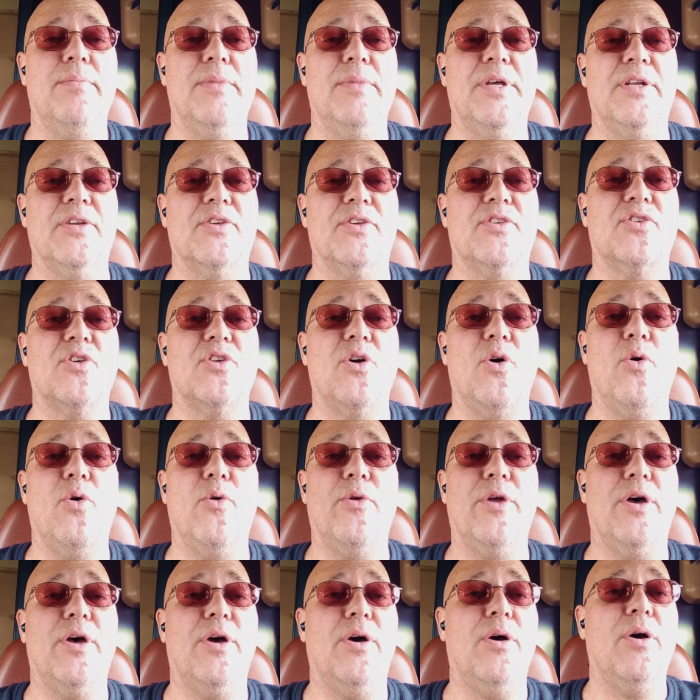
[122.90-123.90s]

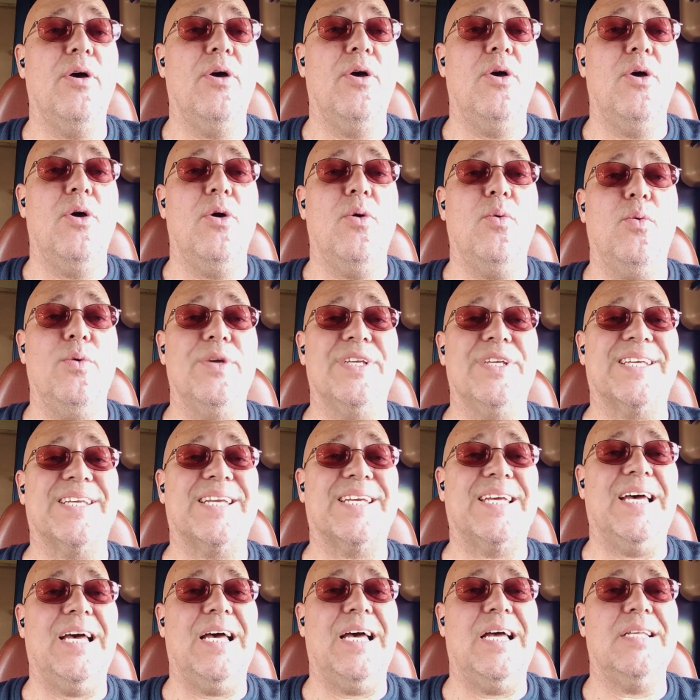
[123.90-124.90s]
Minnesota,
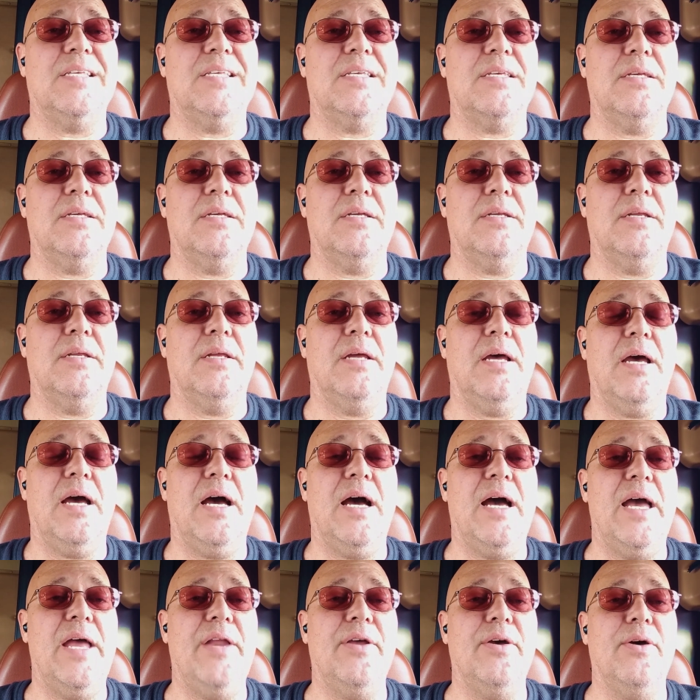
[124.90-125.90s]
Wisconsin,
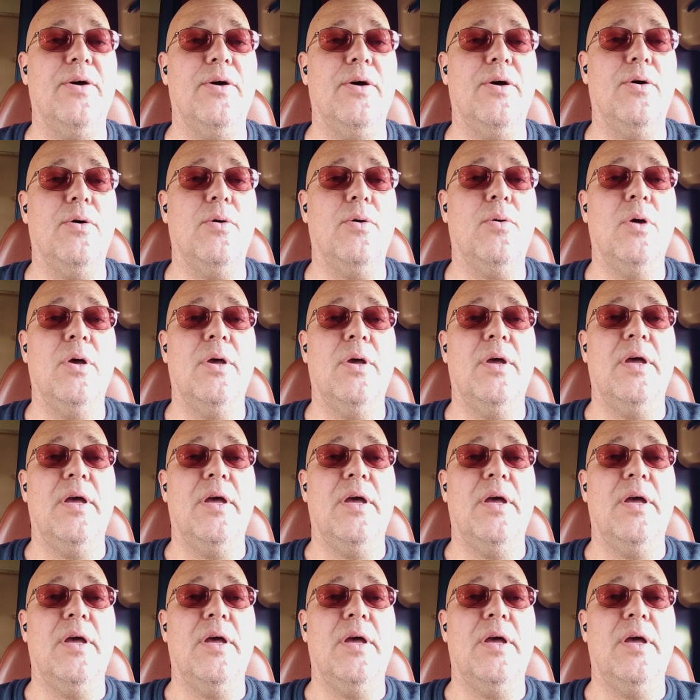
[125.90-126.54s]
Idaho.